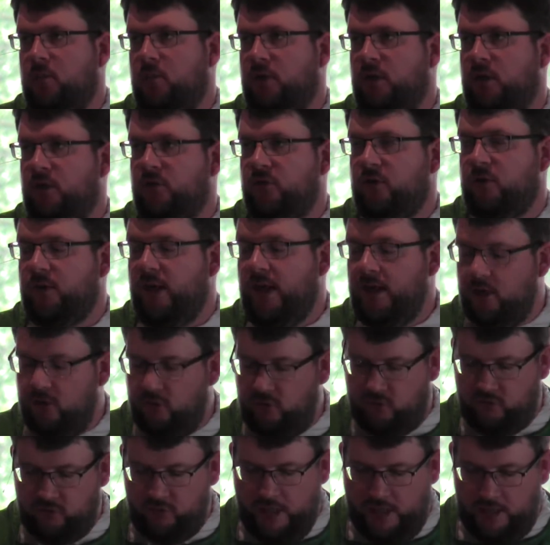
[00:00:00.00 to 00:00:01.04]
because the letter
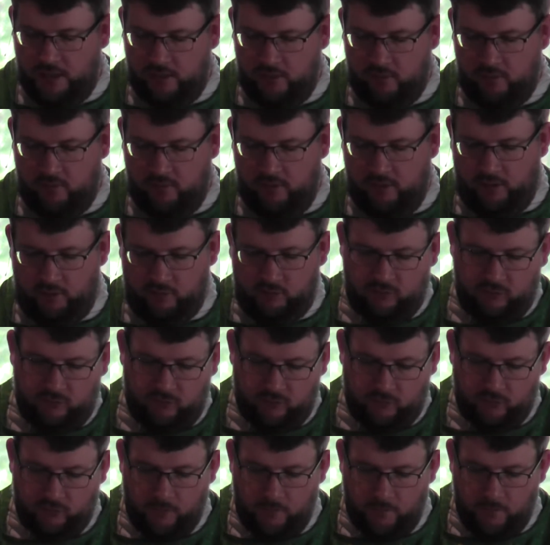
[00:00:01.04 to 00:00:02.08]
said
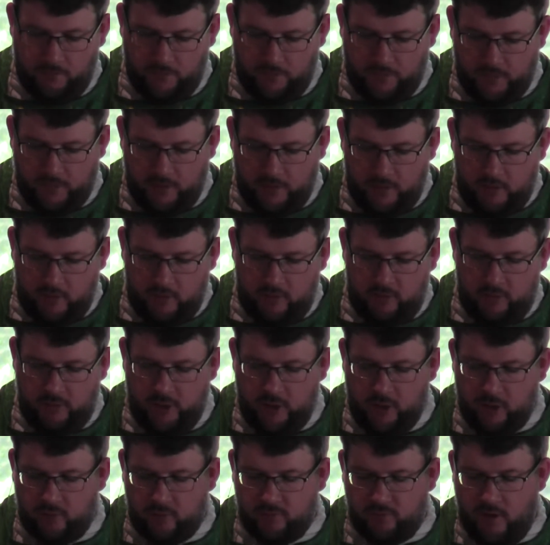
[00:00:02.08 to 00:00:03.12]
this:
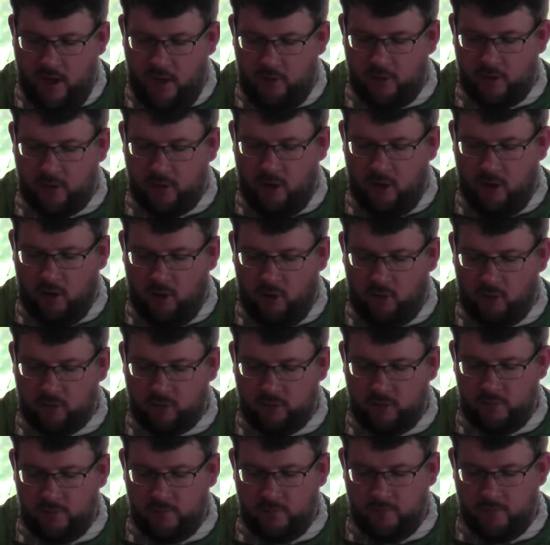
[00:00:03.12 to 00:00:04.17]
Dear Father
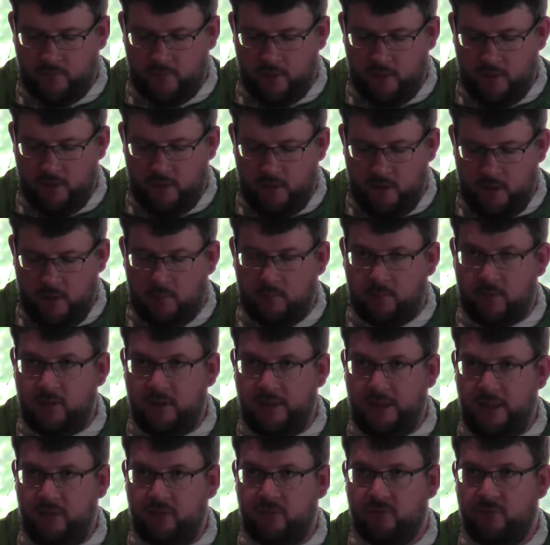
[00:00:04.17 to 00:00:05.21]
Carlson,
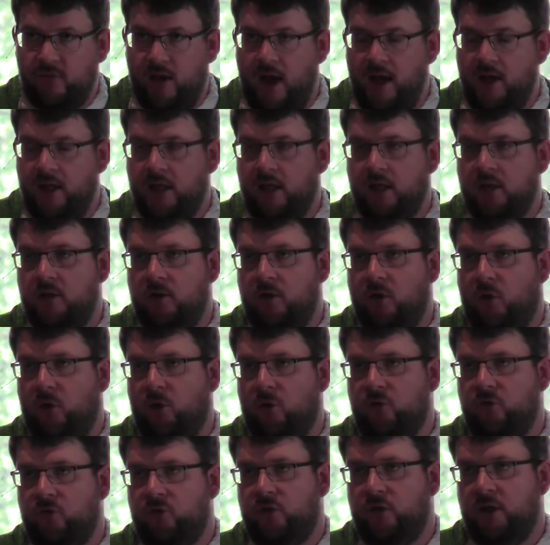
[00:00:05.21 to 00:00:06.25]
please find
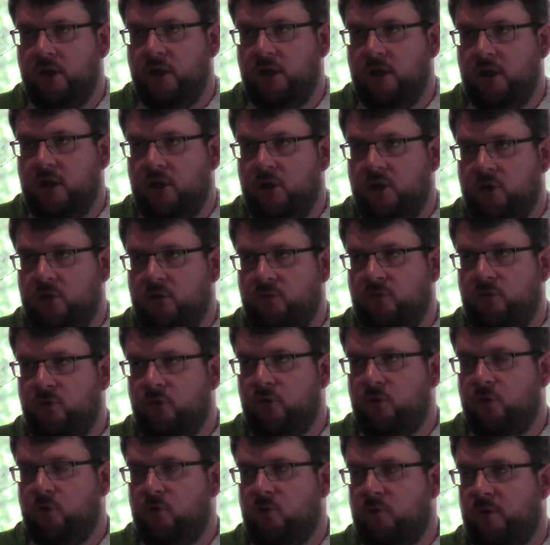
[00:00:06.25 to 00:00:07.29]
enclosed your
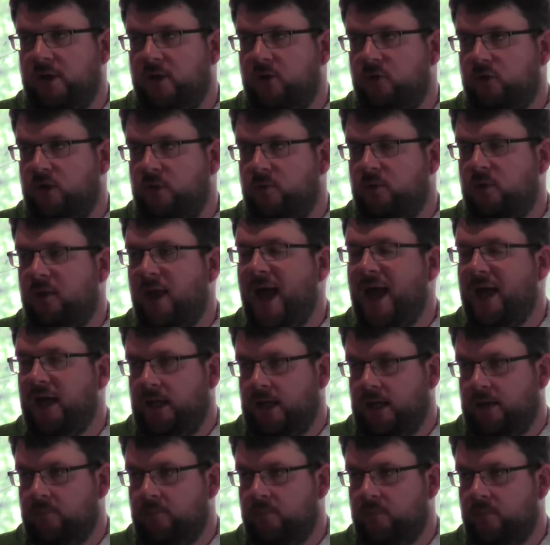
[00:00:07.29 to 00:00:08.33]
funeral liturgy
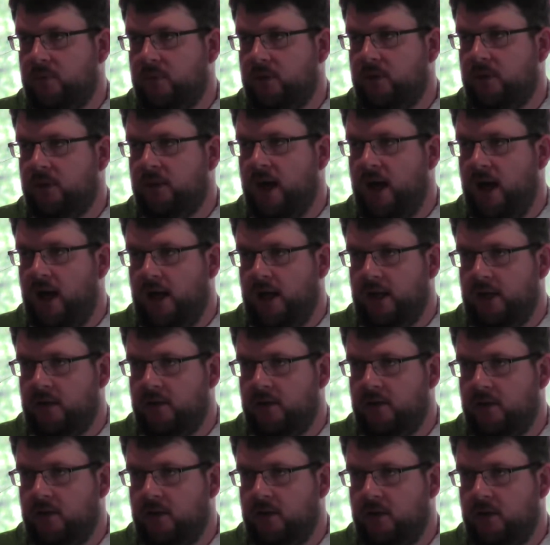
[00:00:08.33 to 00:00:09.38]
planning guide.
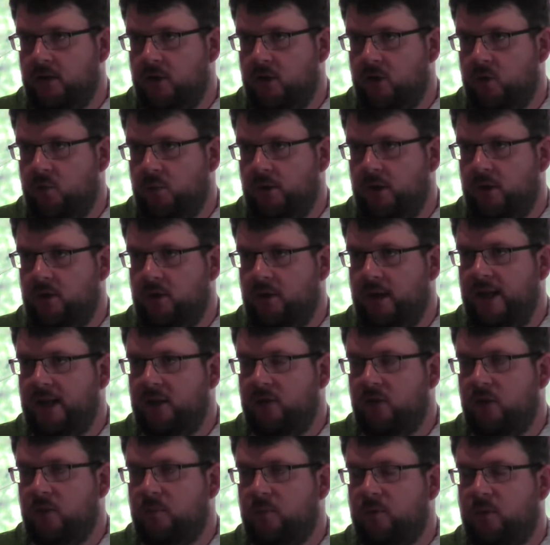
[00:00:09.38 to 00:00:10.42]
We would
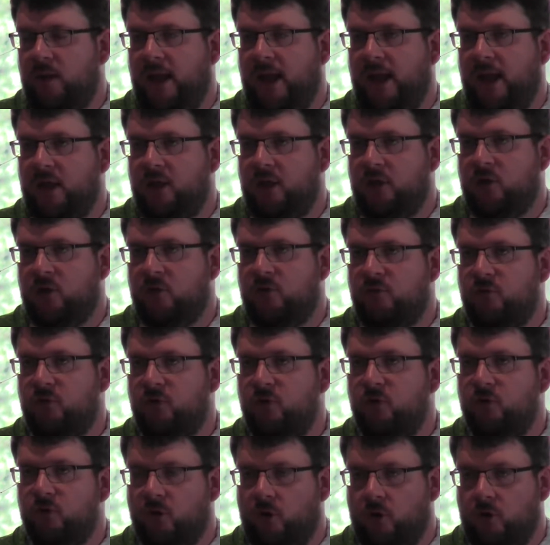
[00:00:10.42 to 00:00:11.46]
like you to plan your
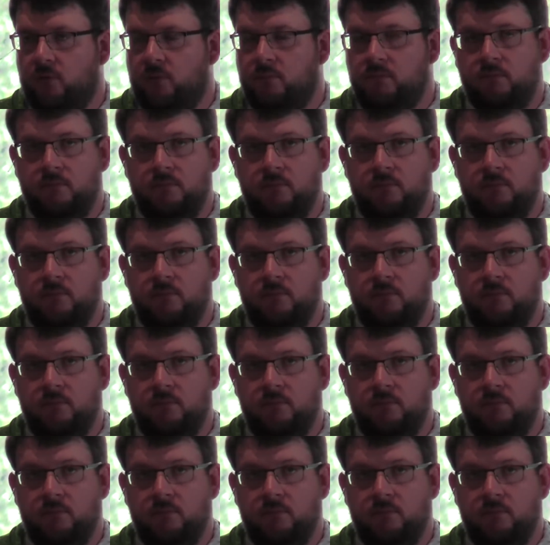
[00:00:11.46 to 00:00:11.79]
funeral.